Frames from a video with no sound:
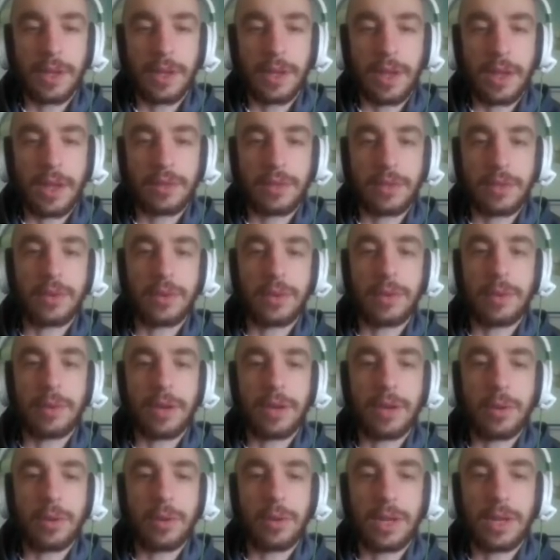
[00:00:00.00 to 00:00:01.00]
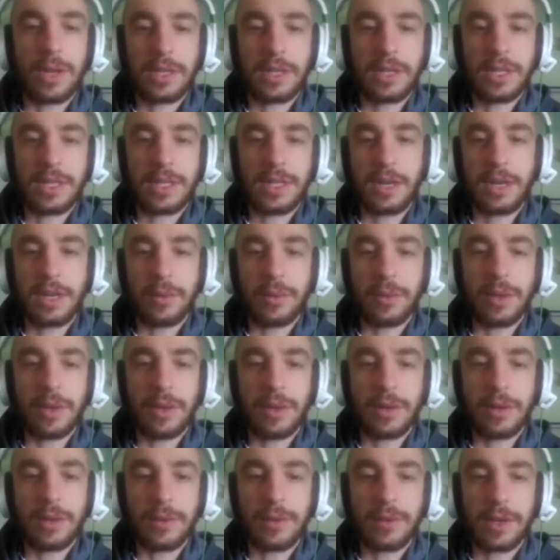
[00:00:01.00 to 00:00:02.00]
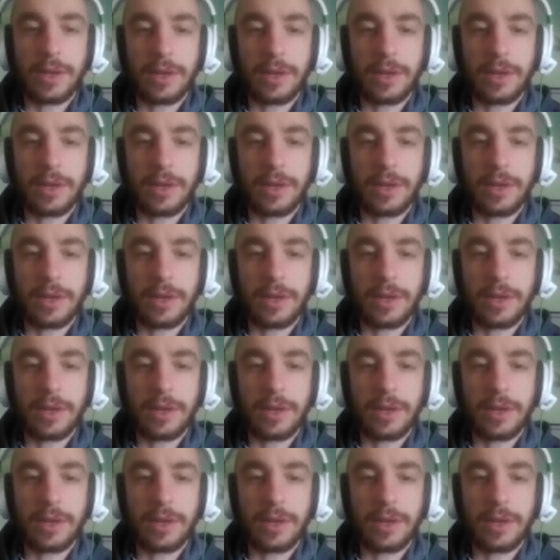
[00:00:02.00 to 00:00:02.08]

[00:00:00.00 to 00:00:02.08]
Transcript: I thought about all I had seen and wondered if